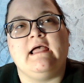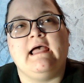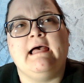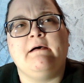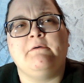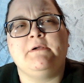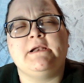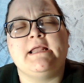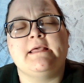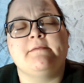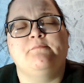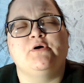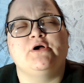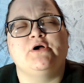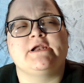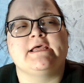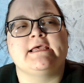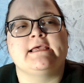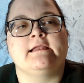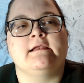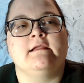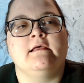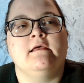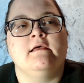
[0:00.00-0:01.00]
would I put
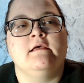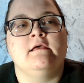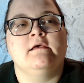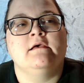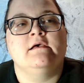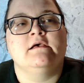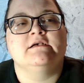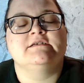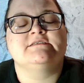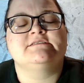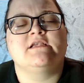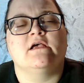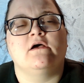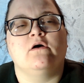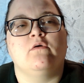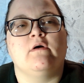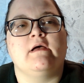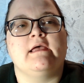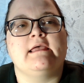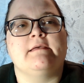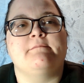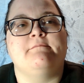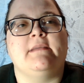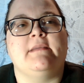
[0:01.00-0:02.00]
it?
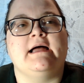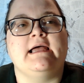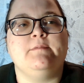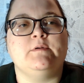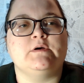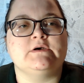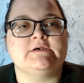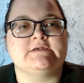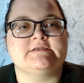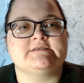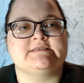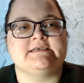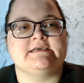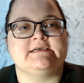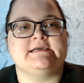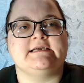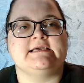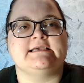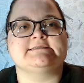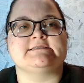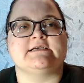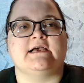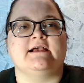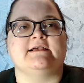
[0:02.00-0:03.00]
So, my book
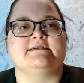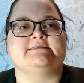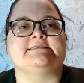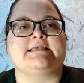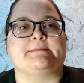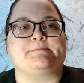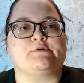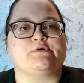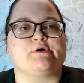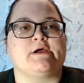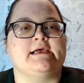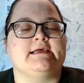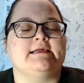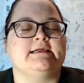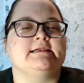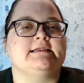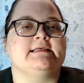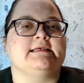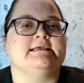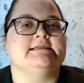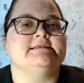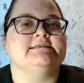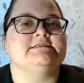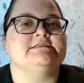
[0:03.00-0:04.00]
series are separated
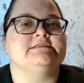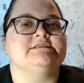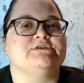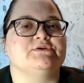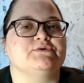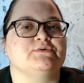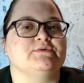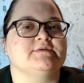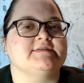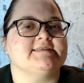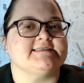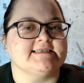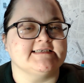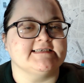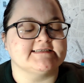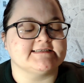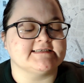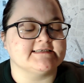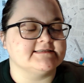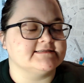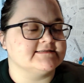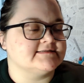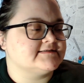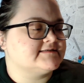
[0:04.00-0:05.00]
into
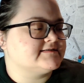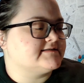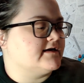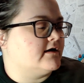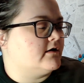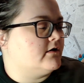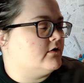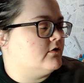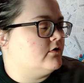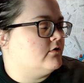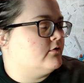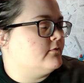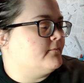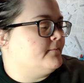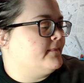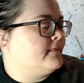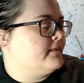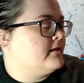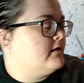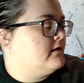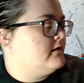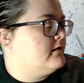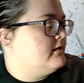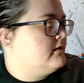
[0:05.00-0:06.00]
seasons. So,
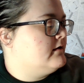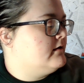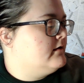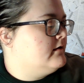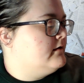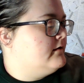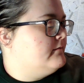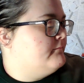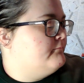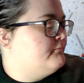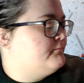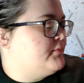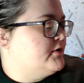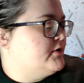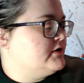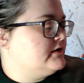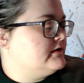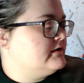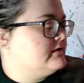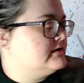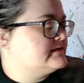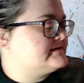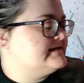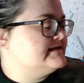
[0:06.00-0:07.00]

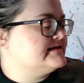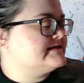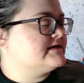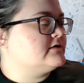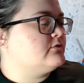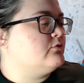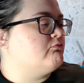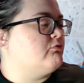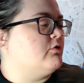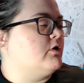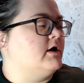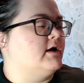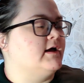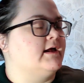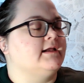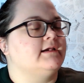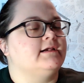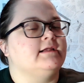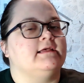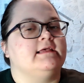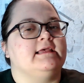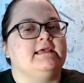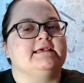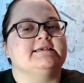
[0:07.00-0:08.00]
season 1
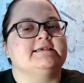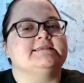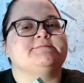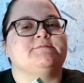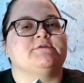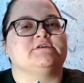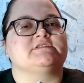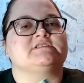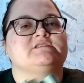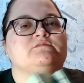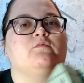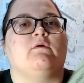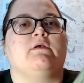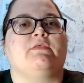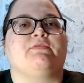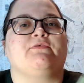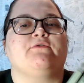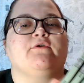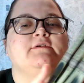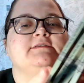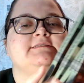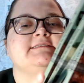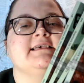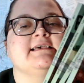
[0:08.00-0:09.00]
is books 1
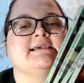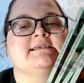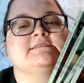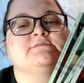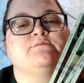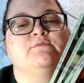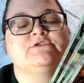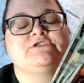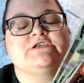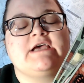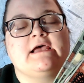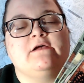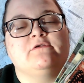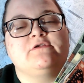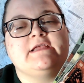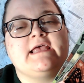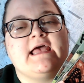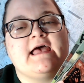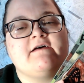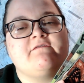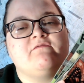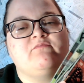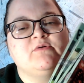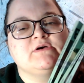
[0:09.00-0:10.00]
through 6, which I only
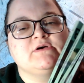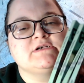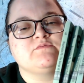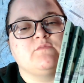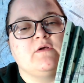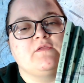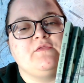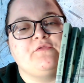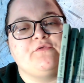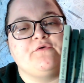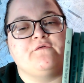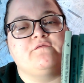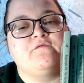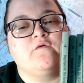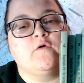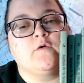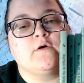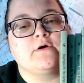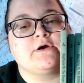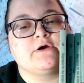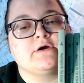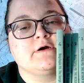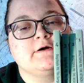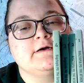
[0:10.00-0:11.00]
have books 1 through
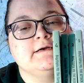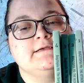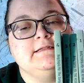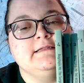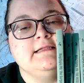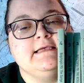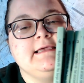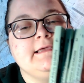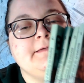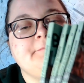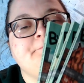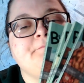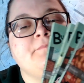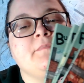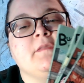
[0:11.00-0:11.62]
4 currently,